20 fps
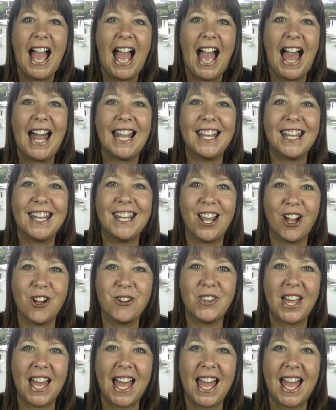Hello
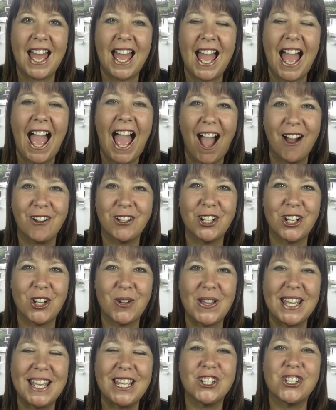there, how are you
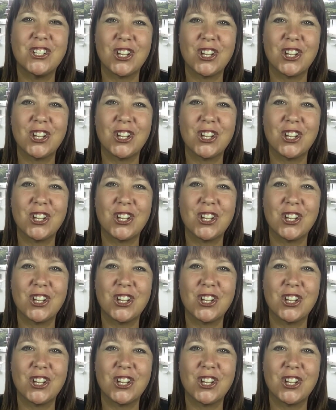doing?